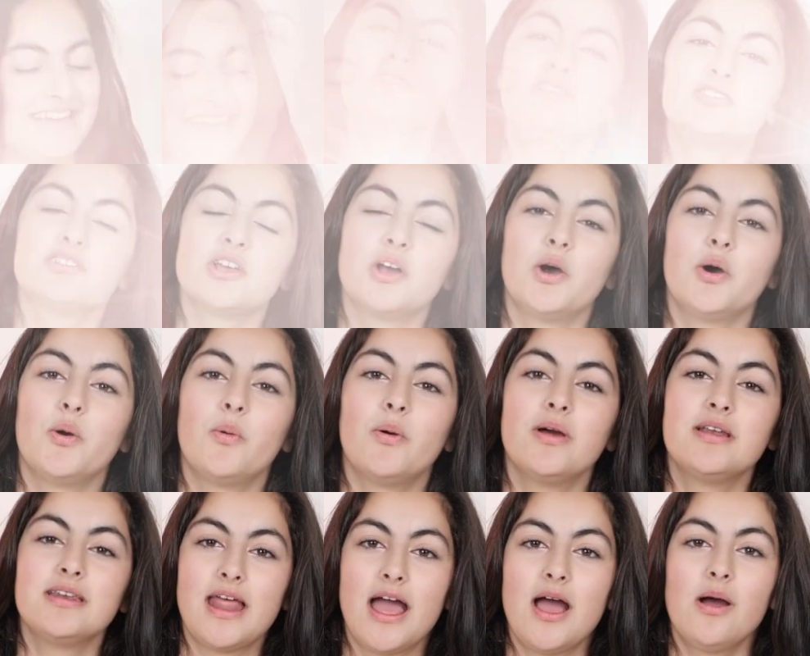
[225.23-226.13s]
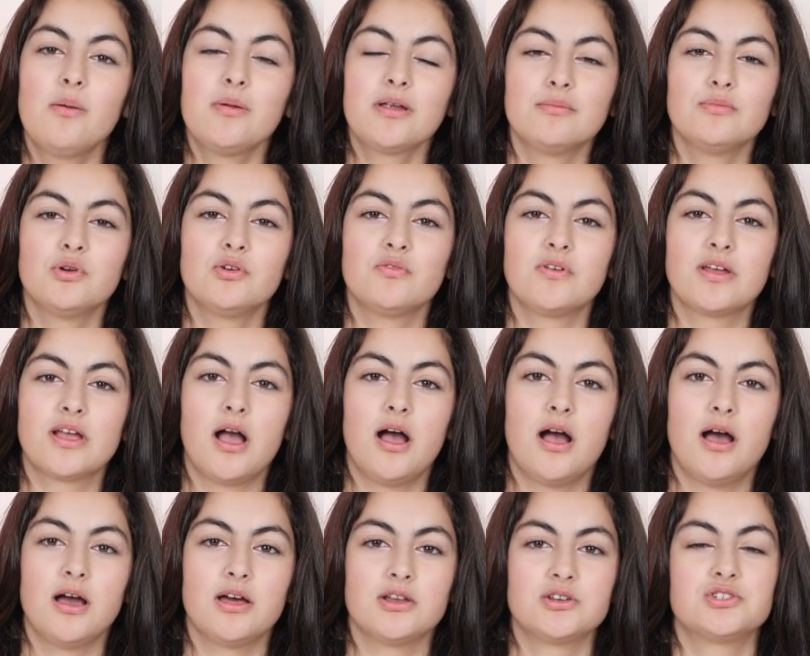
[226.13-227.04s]
So now we're moving
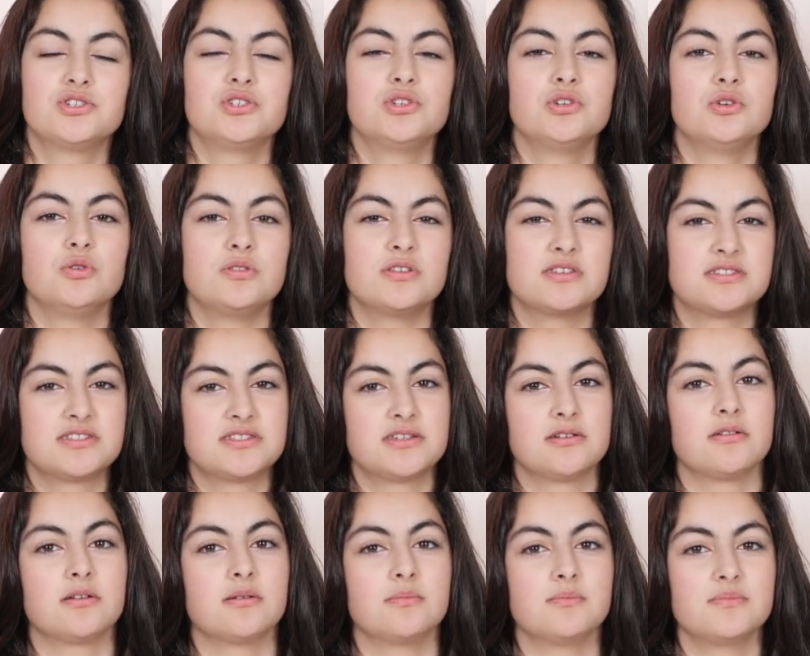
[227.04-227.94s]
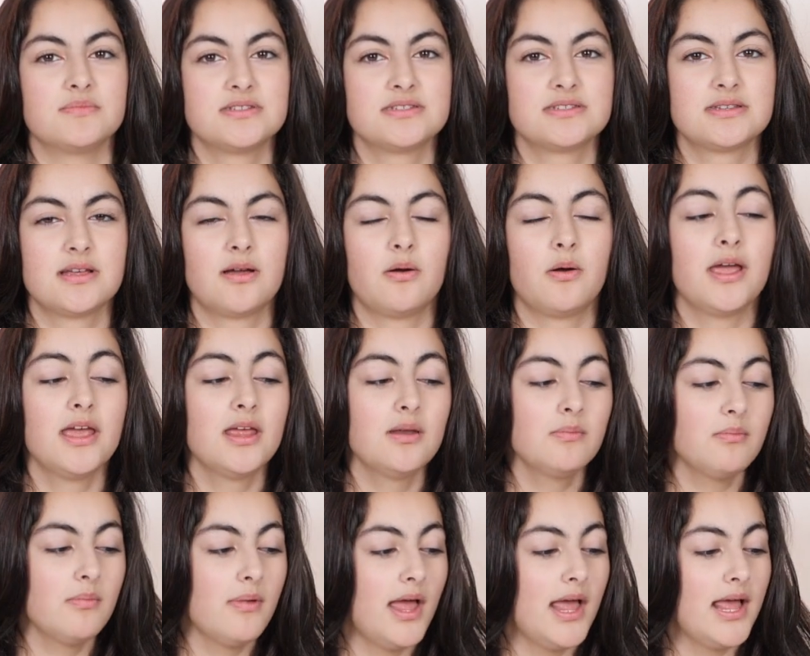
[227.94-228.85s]
on to the serums.
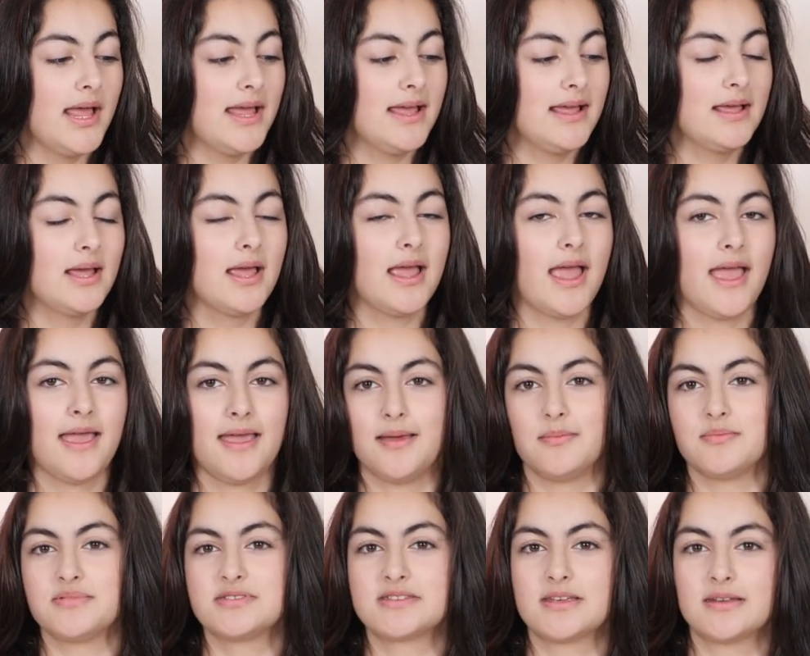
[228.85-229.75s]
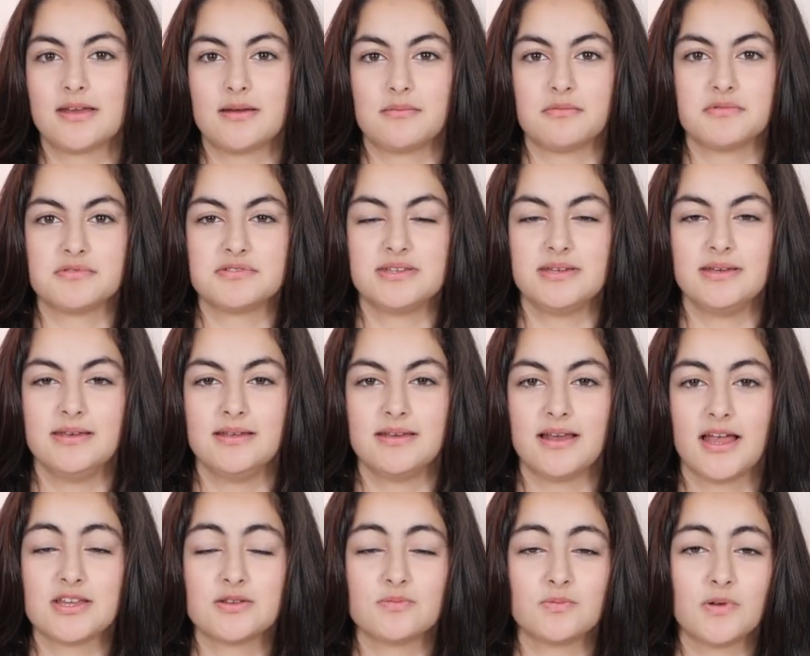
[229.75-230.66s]
In my AM skincare routine,
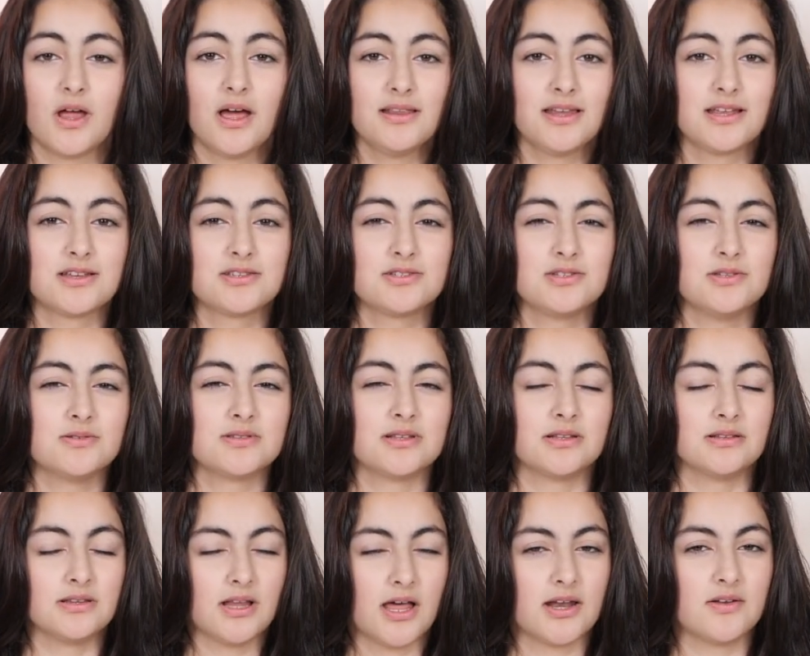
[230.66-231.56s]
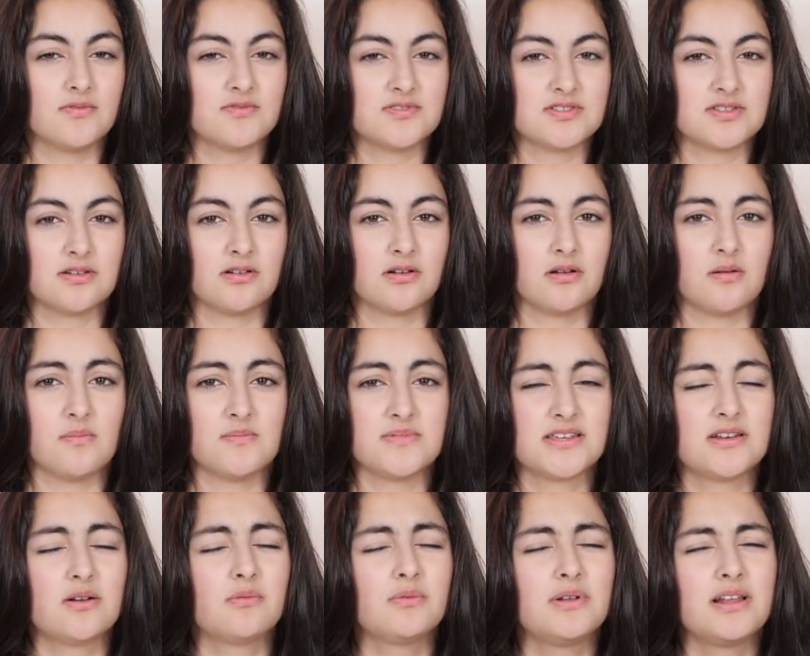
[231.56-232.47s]
I do not like to use a lot of serums.
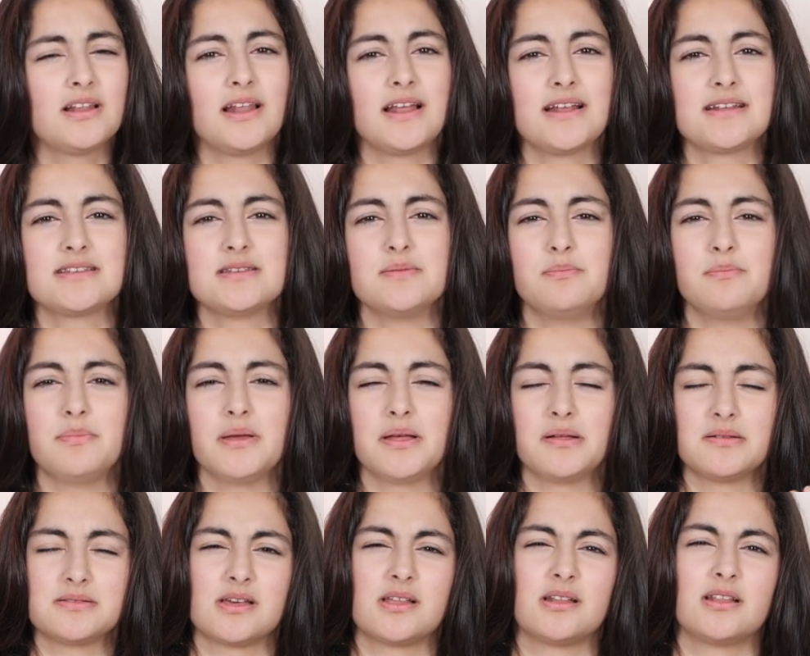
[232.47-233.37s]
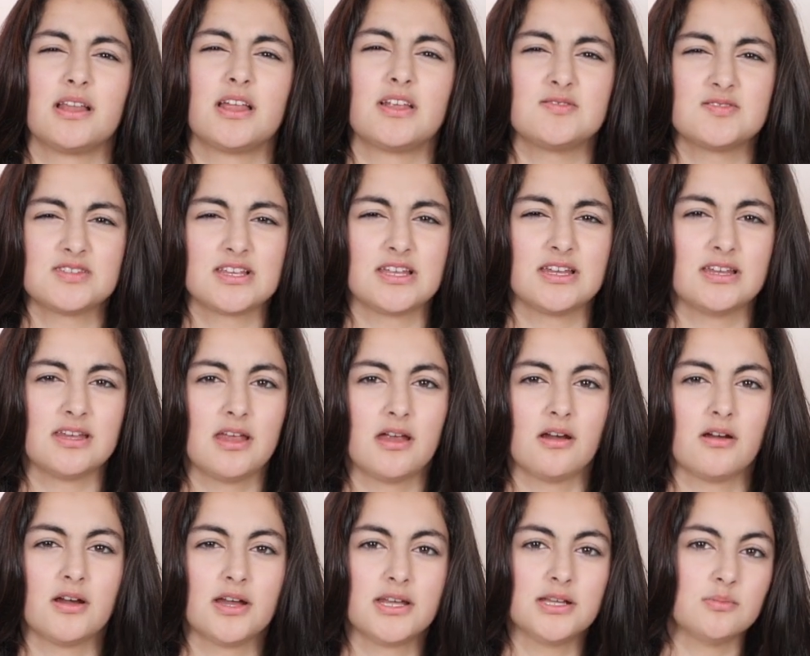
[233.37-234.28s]
I don't really like to build on a lot of
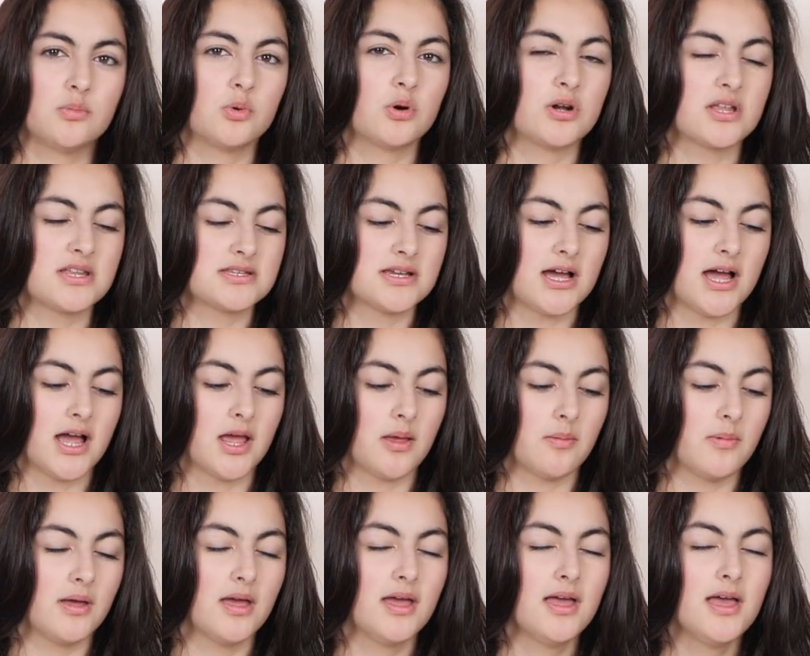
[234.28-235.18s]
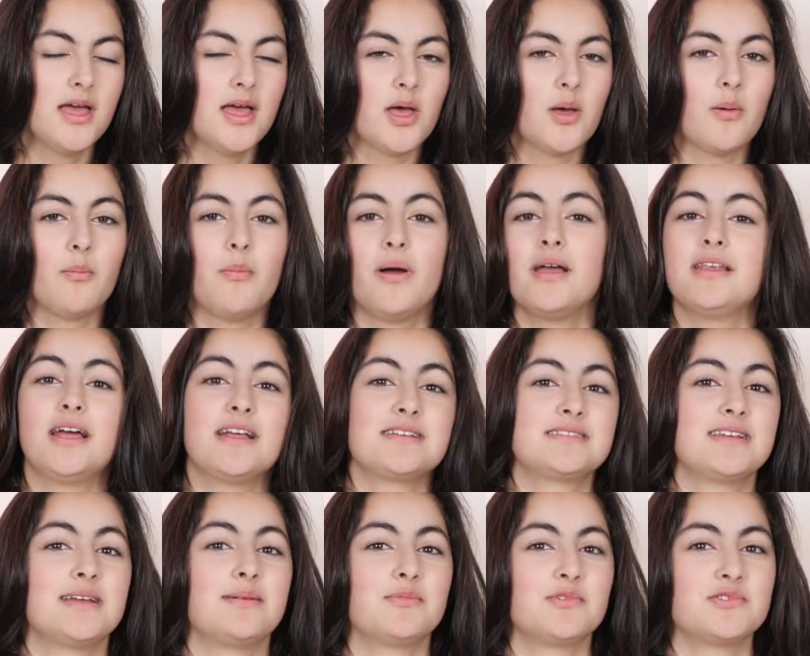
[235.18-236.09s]
skincare in the morning time. My
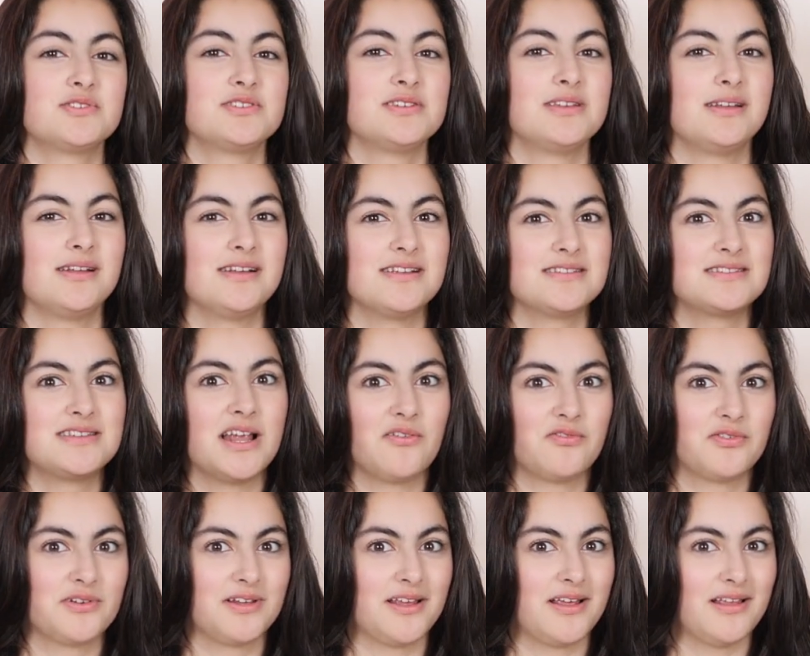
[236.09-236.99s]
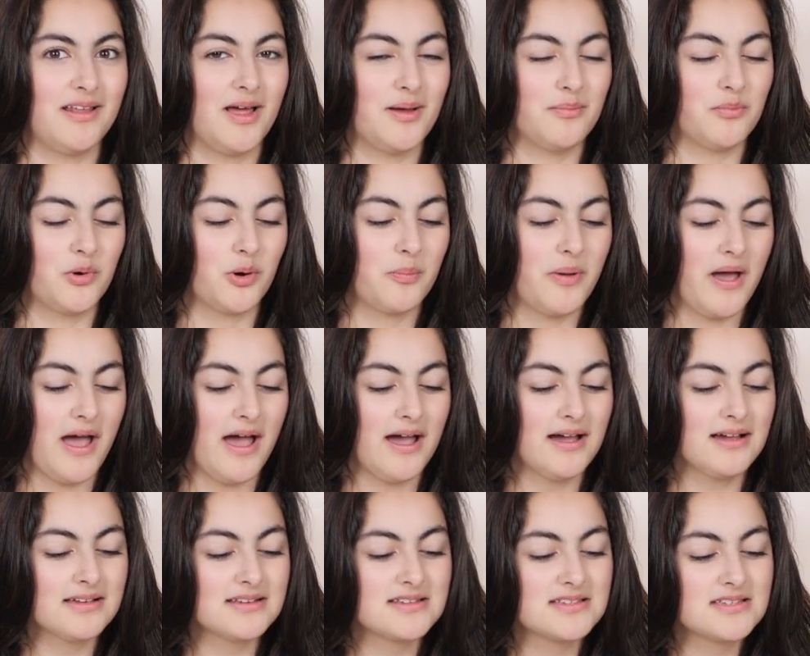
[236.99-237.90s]
nighttime routine is definitely a lot more
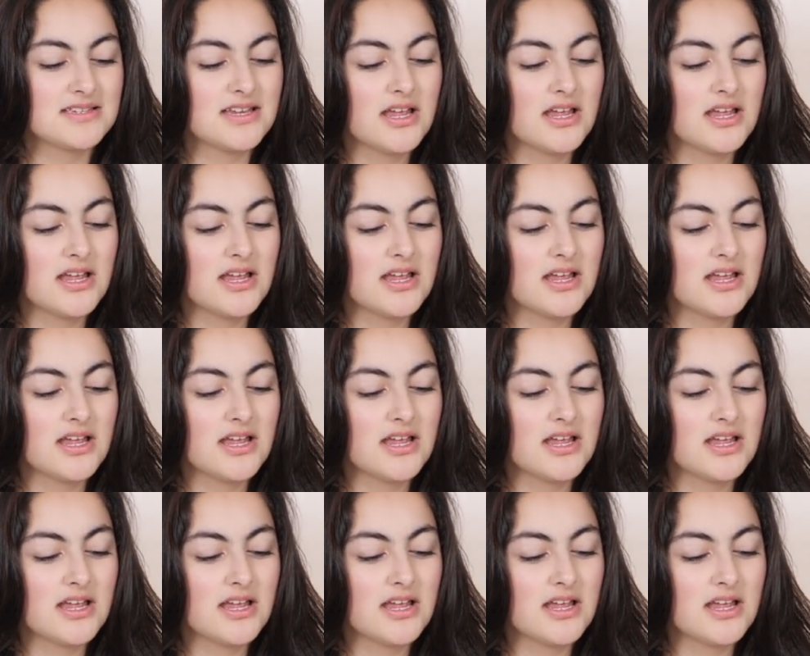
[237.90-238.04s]
packed.